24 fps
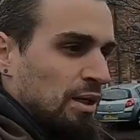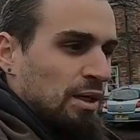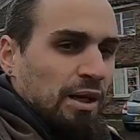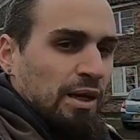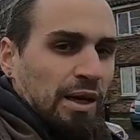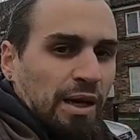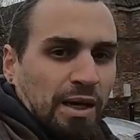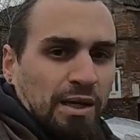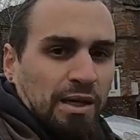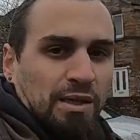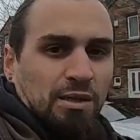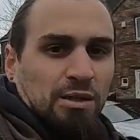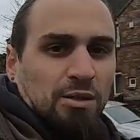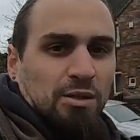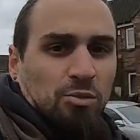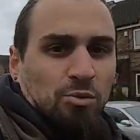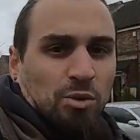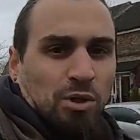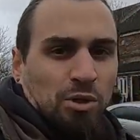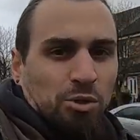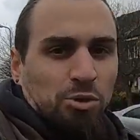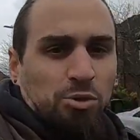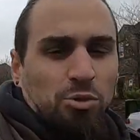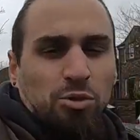And
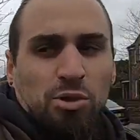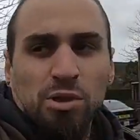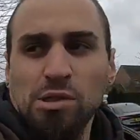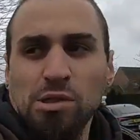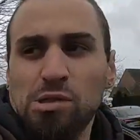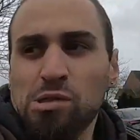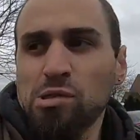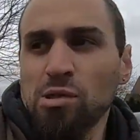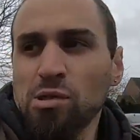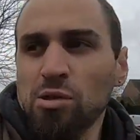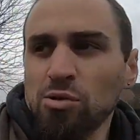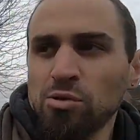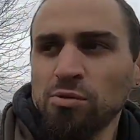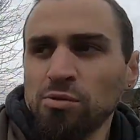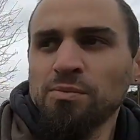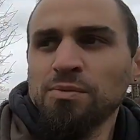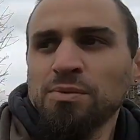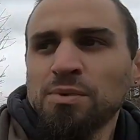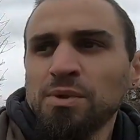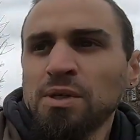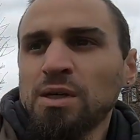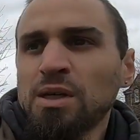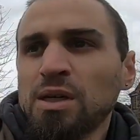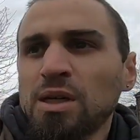while doing so,
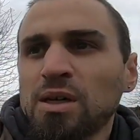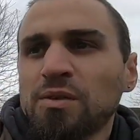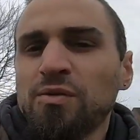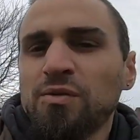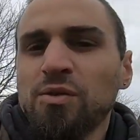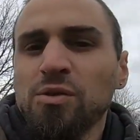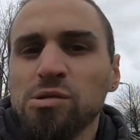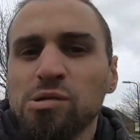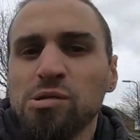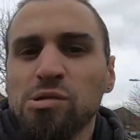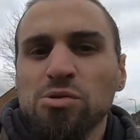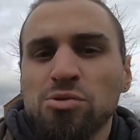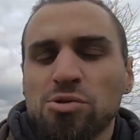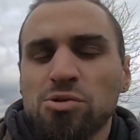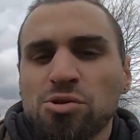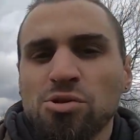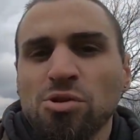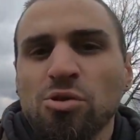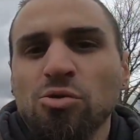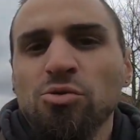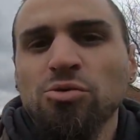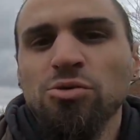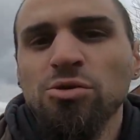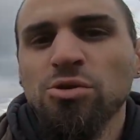I have also
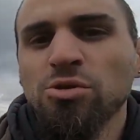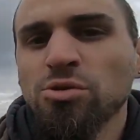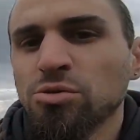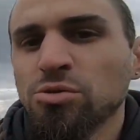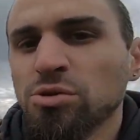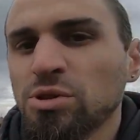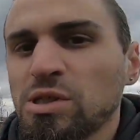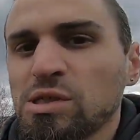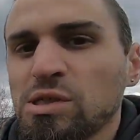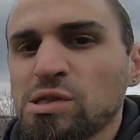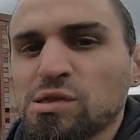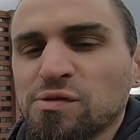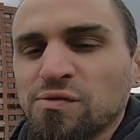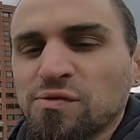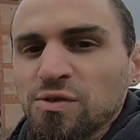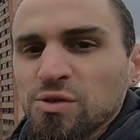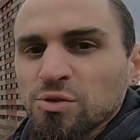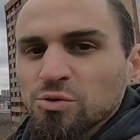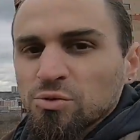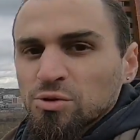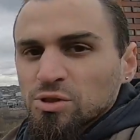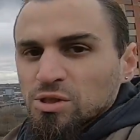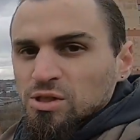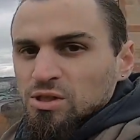shown you this
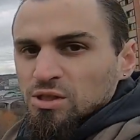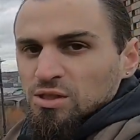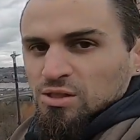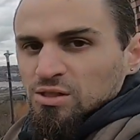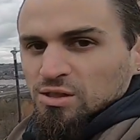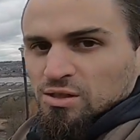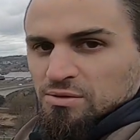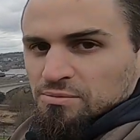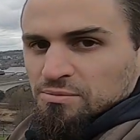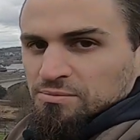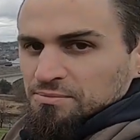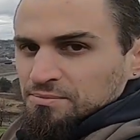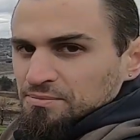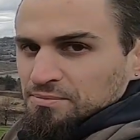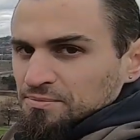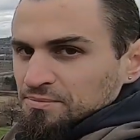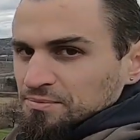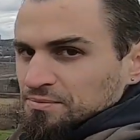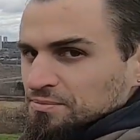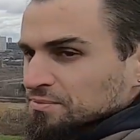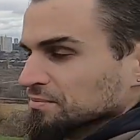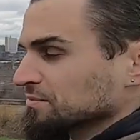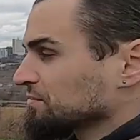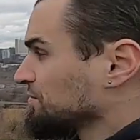view here,
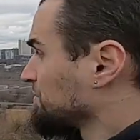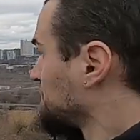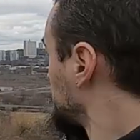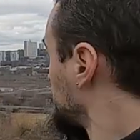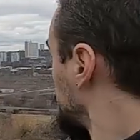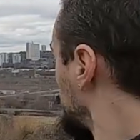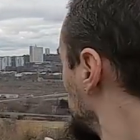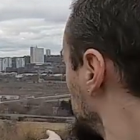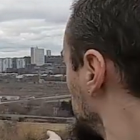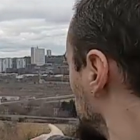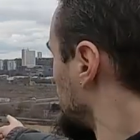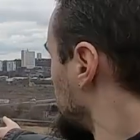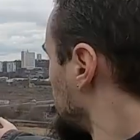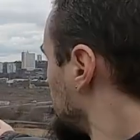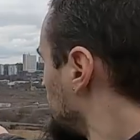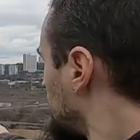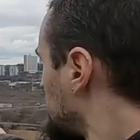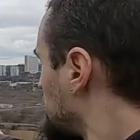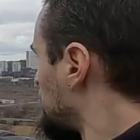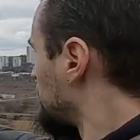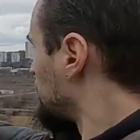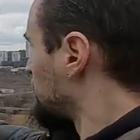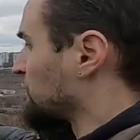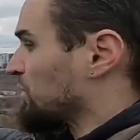
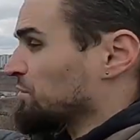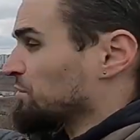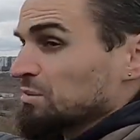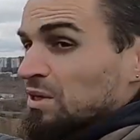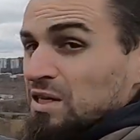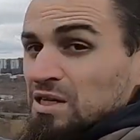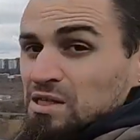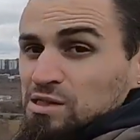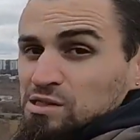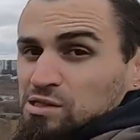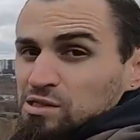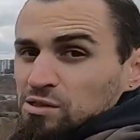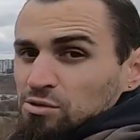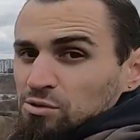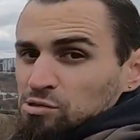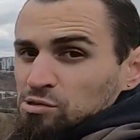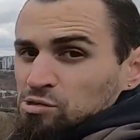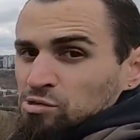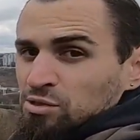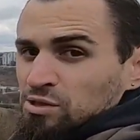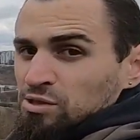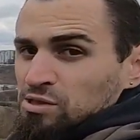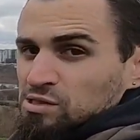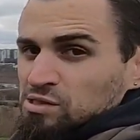which is amazing because
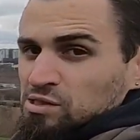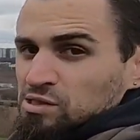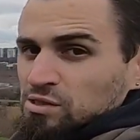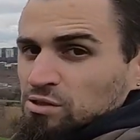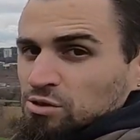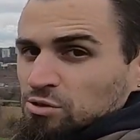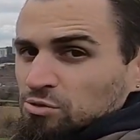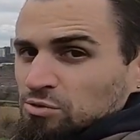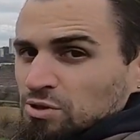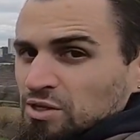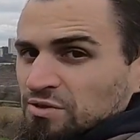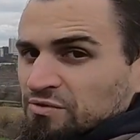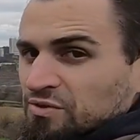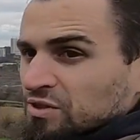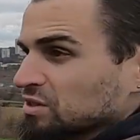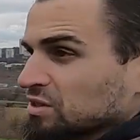you can see the River